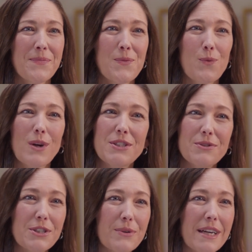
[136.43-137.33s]
Once you
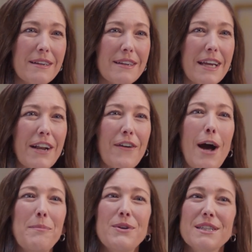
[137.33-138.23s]
do it, it'll
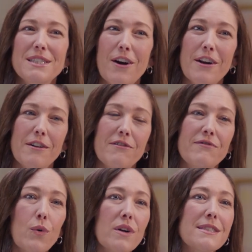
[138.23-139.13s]
help you get started in
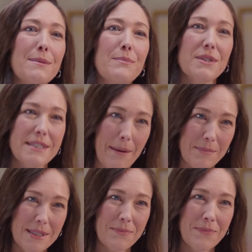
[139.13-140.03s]
4 simple steps.